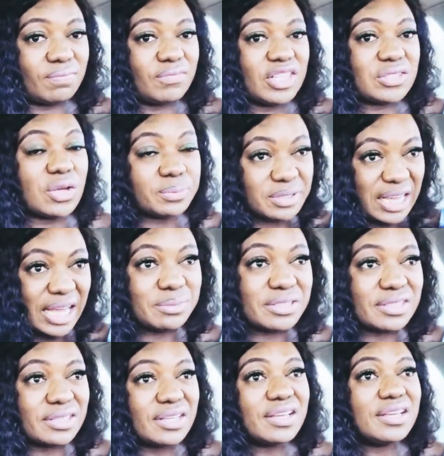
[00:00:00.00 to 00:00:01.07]

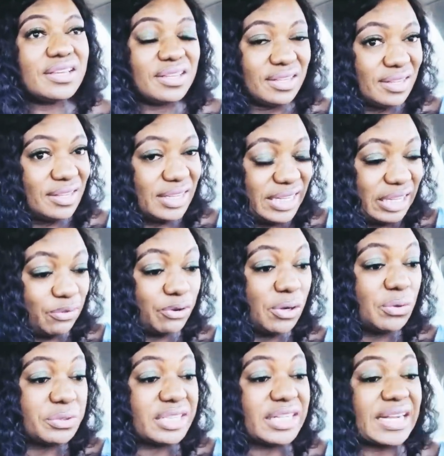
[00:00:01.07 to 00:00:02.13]
Sometimes, they
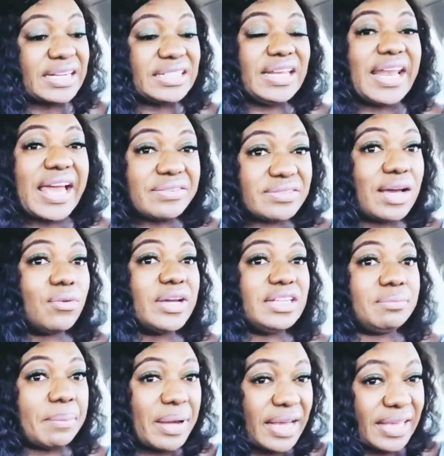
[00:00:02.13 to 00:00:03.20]
follow saying that the lifestyle where the
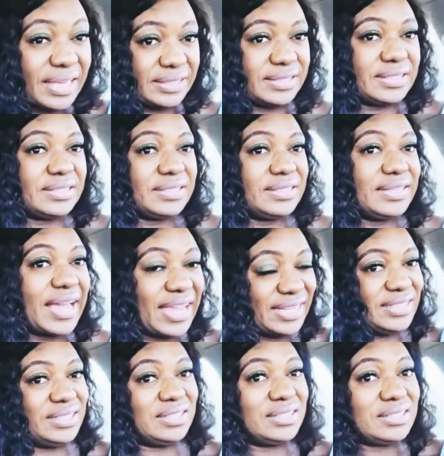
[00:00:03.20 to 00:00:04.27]
mama gets
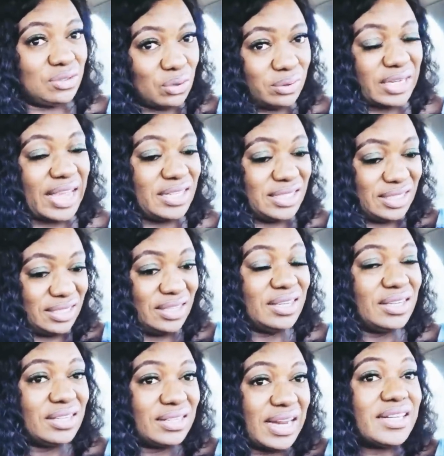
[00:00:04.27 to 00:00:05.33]
90
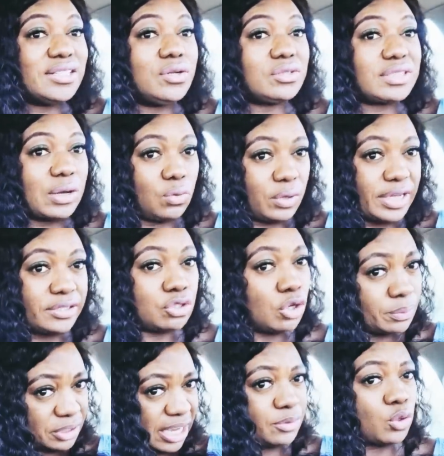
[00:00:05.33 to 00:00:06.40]
daughter go get.
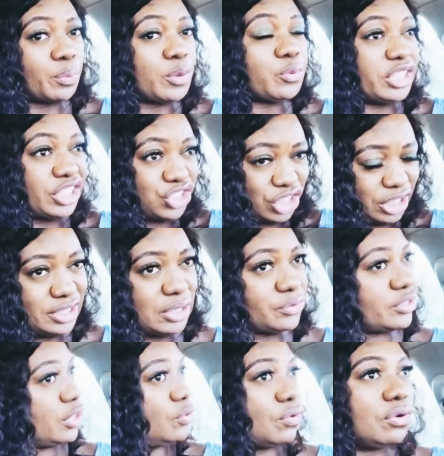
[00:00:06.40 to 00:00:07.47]
Sometimes some people, they change. They'll
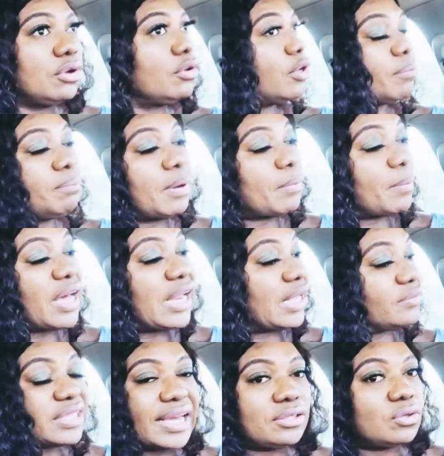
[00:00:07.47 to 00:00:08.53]
say, no, my mama
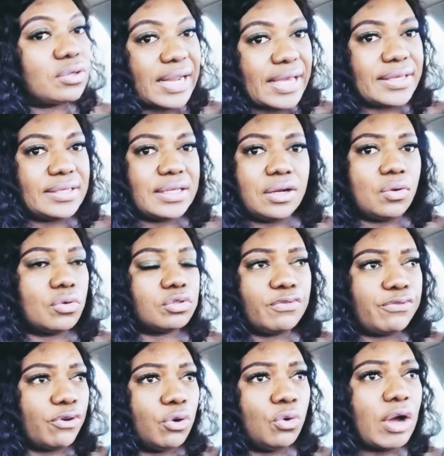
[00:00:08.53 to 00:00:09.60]
lifestyle, I don't like it. I don't want to
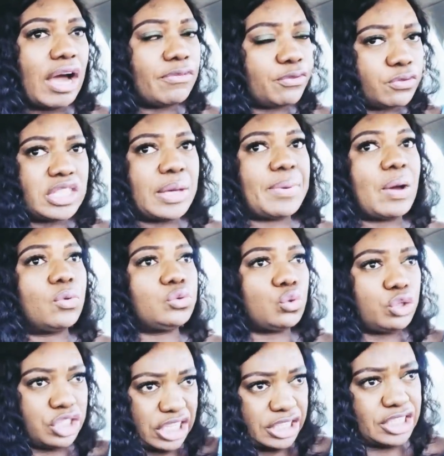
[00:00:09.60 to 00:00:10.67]
follow her footstep. I want to
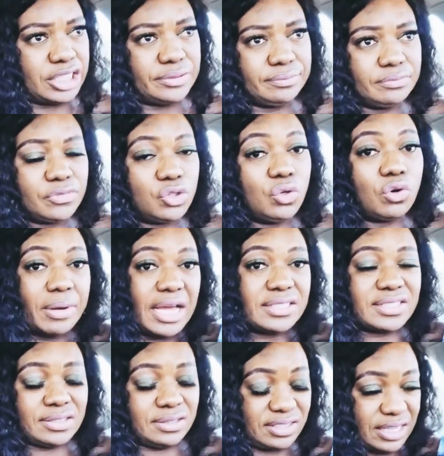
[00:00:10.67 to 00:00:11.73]
change.
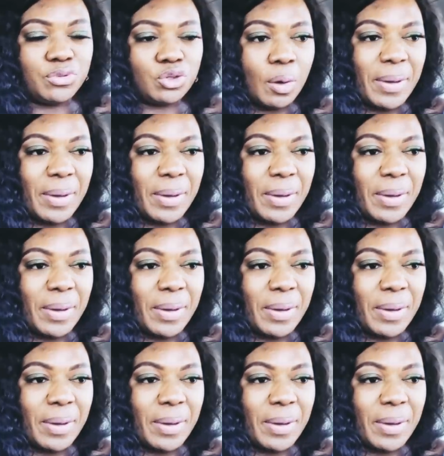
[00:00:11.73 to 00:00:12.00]
Yorubas say,